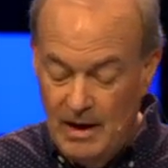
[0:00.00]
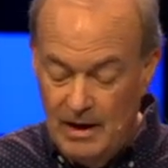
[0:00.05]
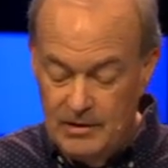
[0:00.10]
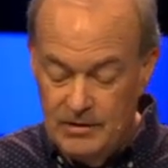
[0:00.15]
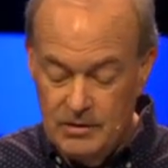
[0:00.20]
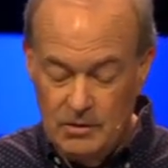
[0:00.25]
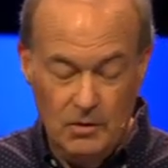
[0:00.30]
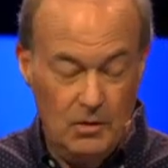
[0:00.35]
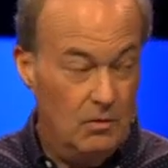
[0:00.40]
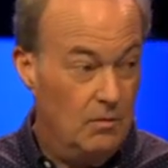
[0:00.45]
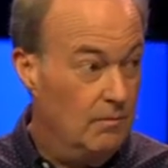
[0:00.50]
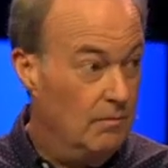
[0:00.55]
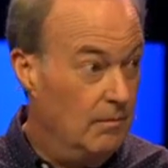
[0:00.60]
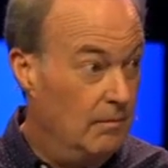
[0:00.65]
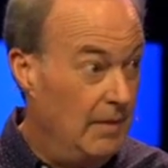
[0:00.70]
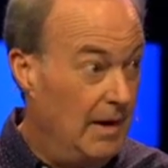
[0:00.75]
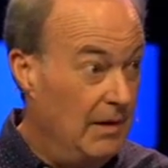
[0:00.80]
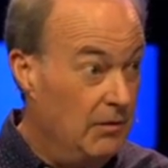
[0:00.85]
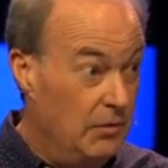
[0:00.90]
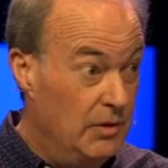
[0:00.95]
And so
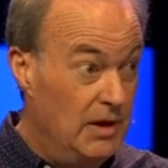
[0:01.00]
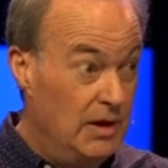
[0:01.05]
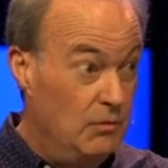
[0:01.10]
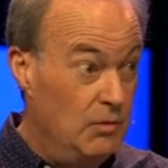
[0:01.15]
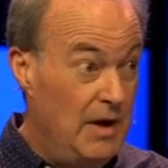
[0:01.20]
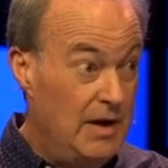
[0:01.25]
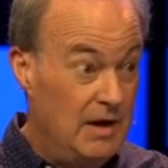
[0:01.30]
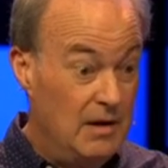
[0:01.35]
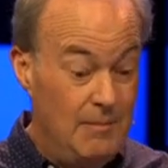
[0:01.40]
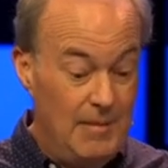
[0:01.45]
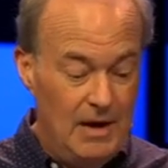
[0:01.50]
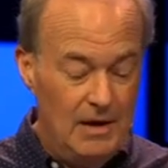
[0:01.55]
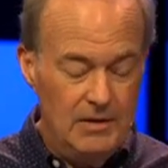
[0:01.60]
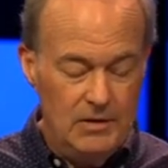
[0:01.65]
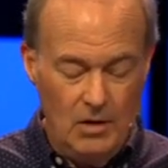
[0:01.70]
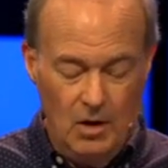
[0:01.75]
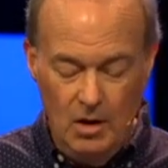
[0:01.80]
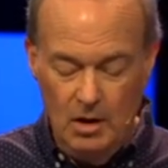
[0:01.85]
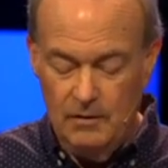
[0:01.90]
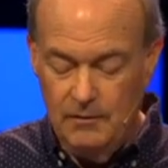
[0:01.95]
I really
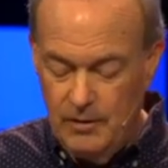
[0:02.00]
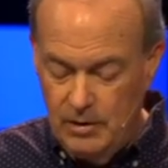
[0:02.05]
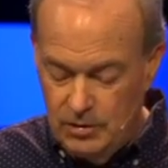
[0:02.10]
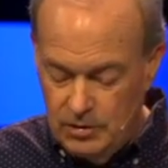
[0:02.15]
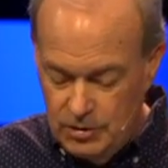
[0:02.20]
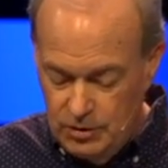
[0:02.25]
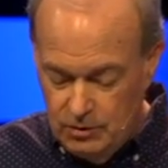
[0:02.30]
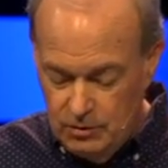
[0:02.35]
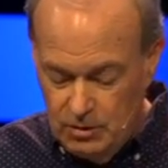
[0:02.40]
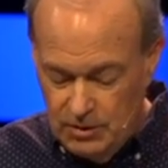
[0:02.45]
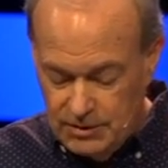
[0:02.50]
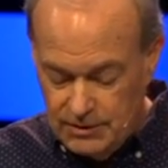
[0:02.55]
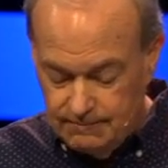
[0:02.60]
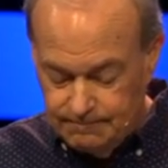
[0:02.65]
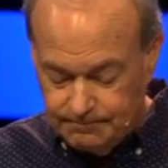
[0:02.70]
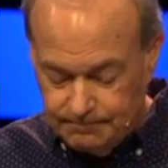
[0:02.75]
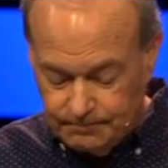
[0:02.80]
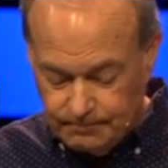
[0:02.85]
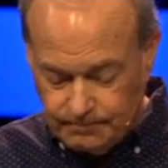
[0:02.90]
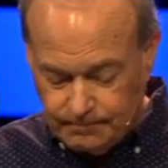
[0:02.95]
recommend all of their tools.